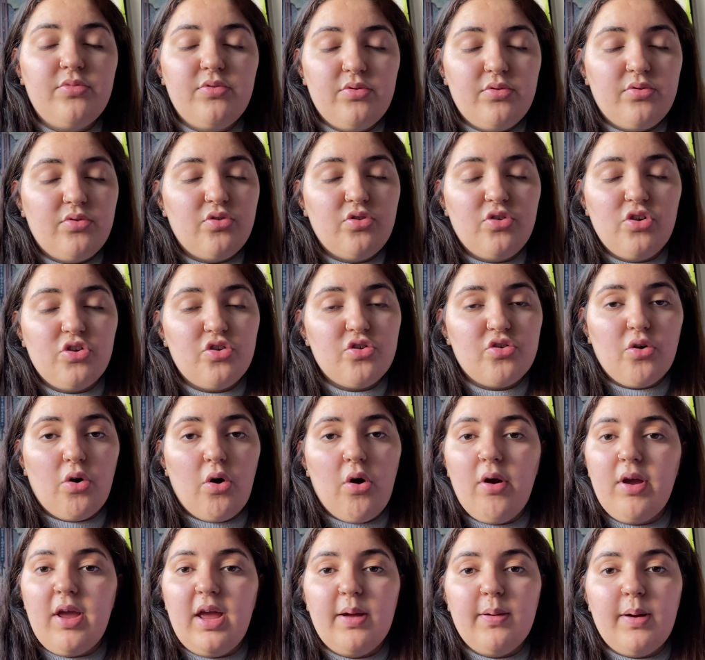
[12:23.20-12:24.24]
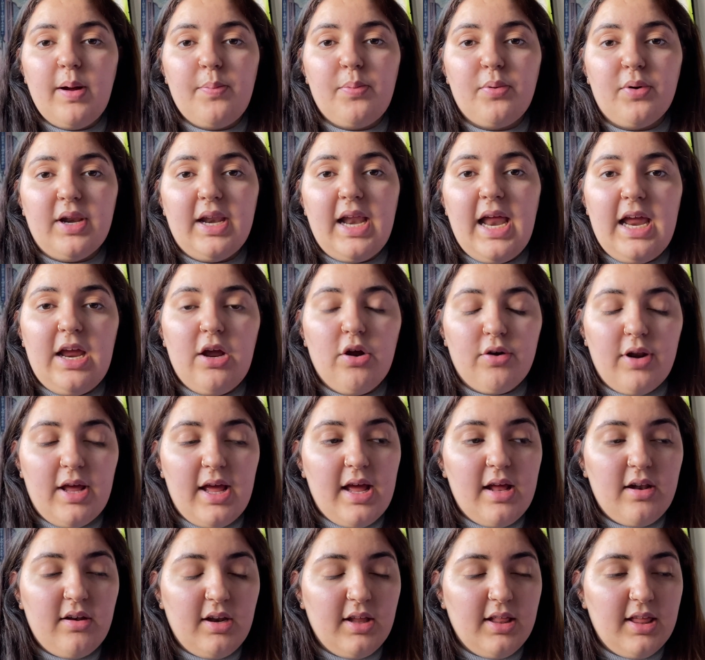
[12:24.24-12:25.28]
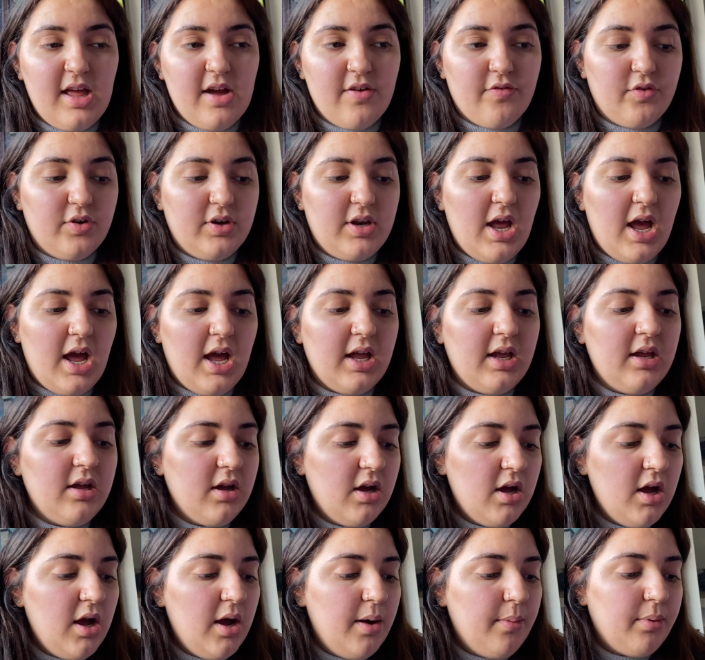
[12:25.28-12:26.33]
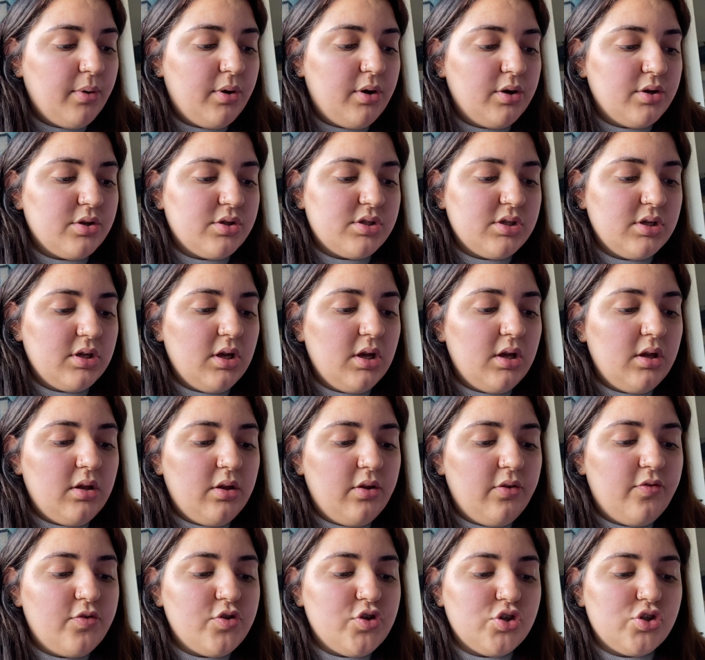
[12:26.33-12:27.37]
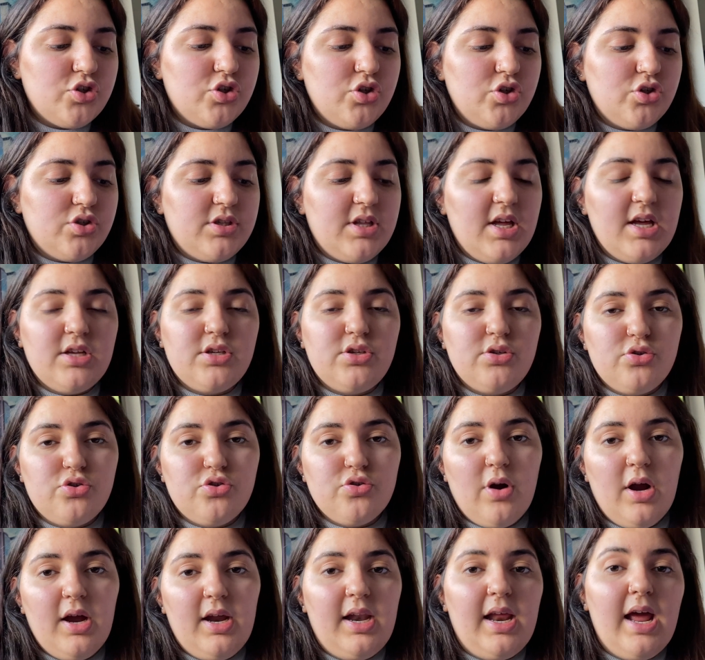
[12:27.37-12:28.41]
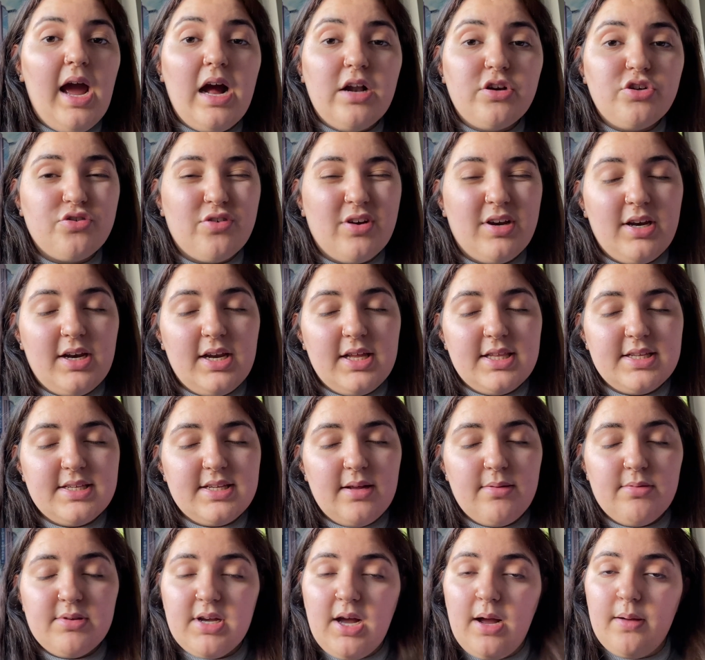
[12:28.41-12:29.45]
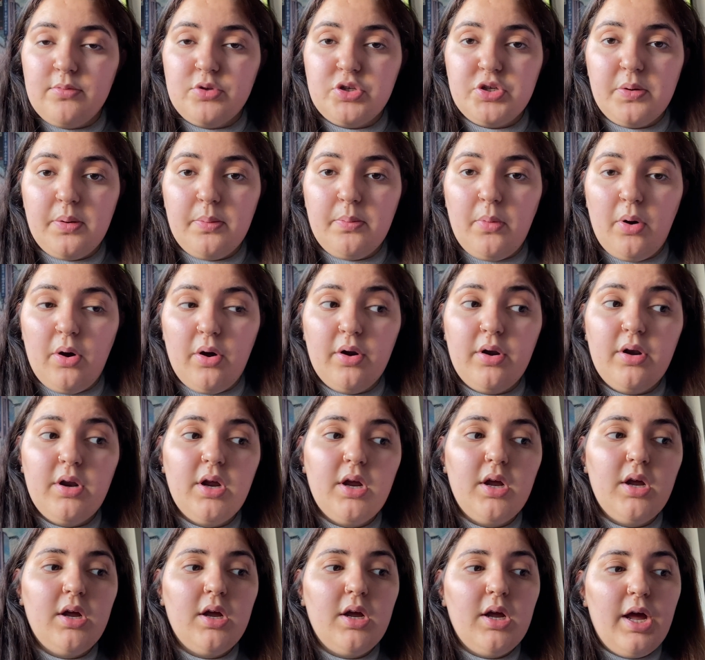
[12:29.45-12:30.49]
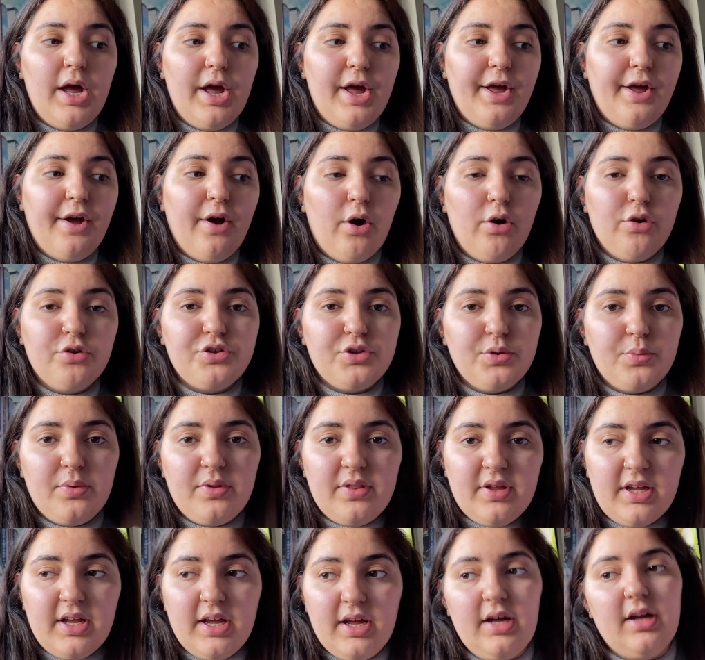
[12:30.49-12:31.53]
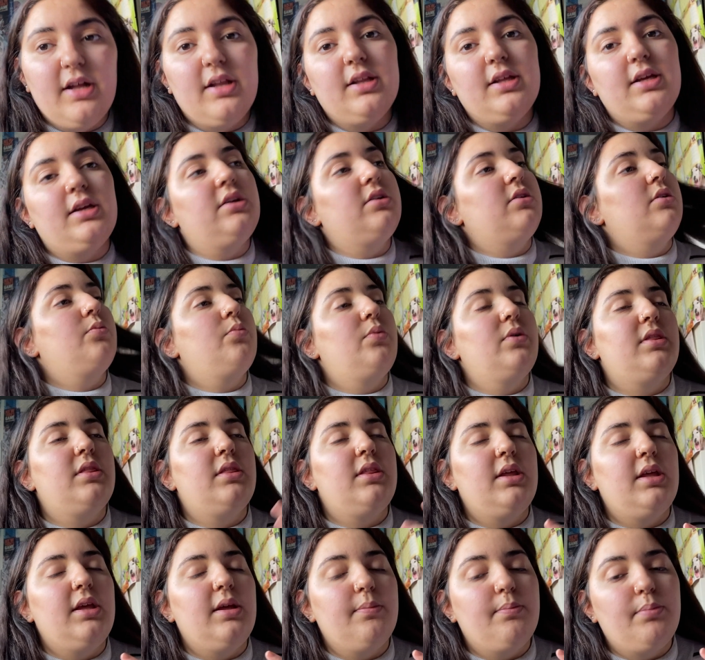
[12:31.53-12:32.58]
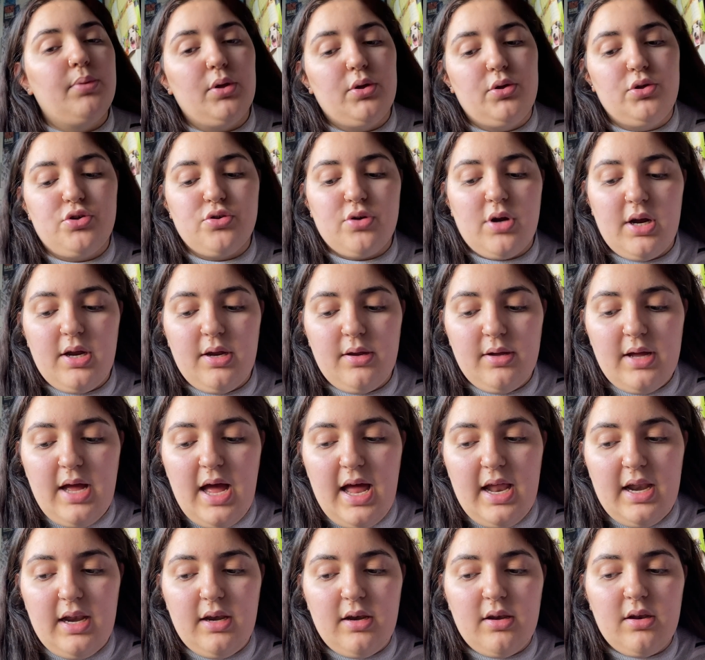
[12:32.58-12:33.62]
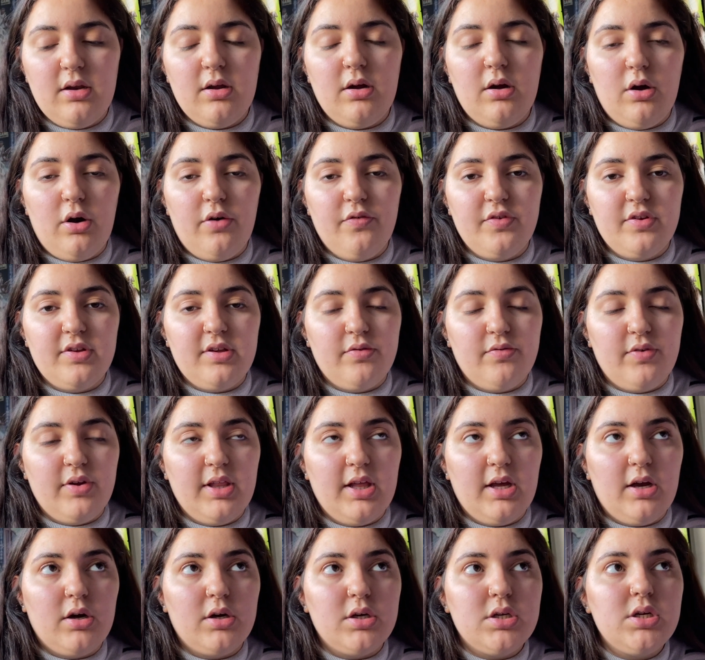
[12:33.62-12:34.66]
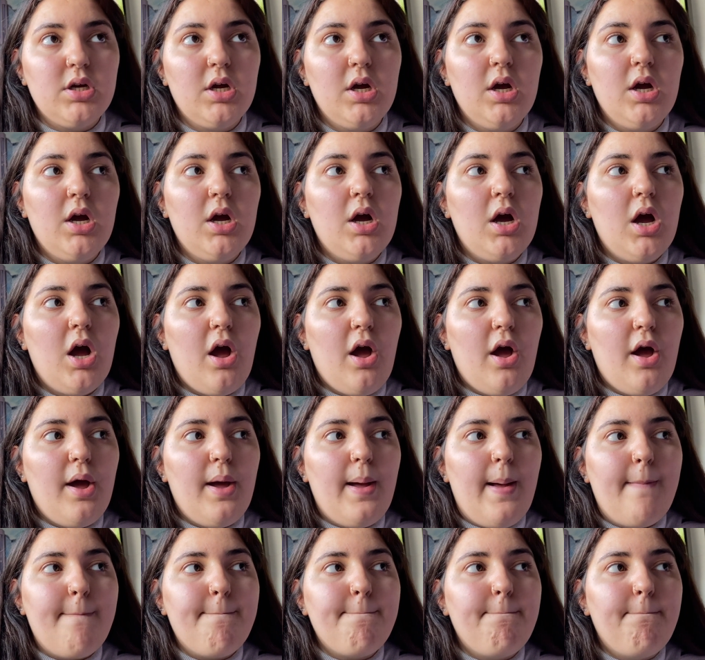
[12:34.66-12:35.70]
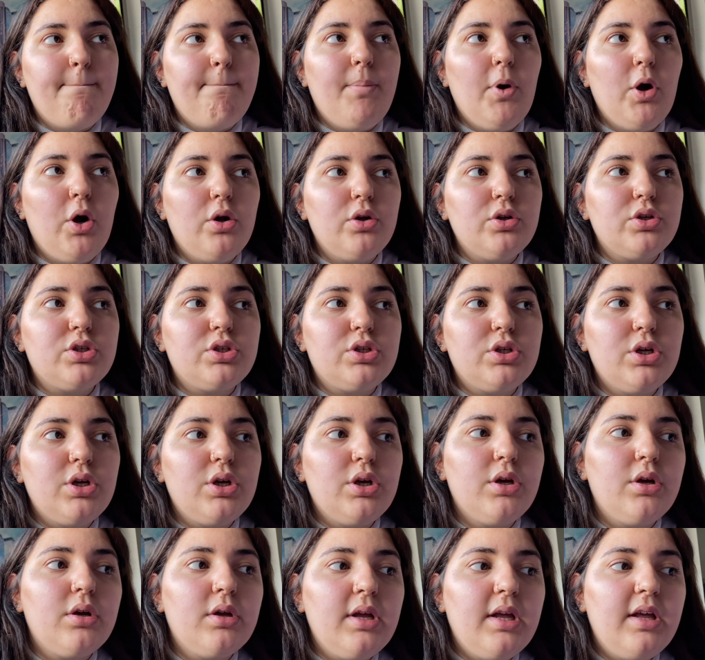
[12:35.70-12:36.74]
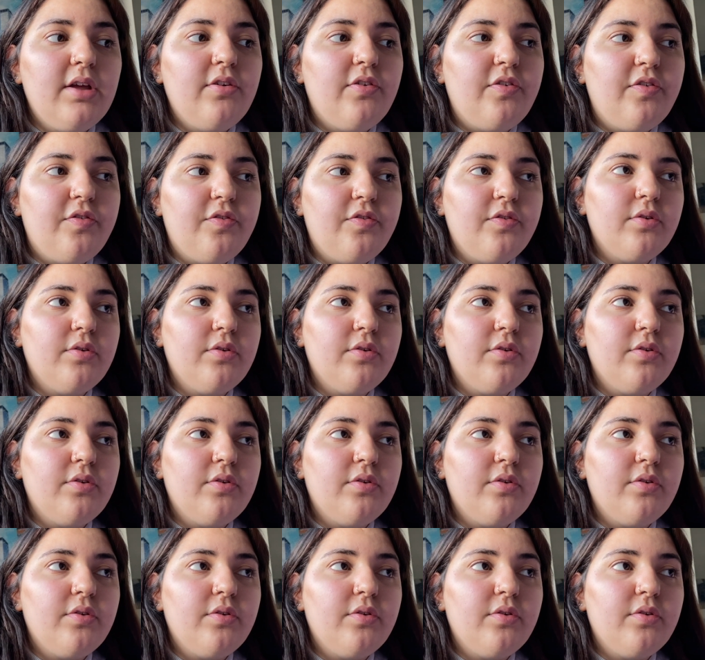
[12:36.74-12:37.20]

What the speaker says: destroy it by putting heat on it nearly every day, because if you just use this, you're drying it and straightening it at the same time, 2 in 1. Also with the blow dry hand, obviously really good. But if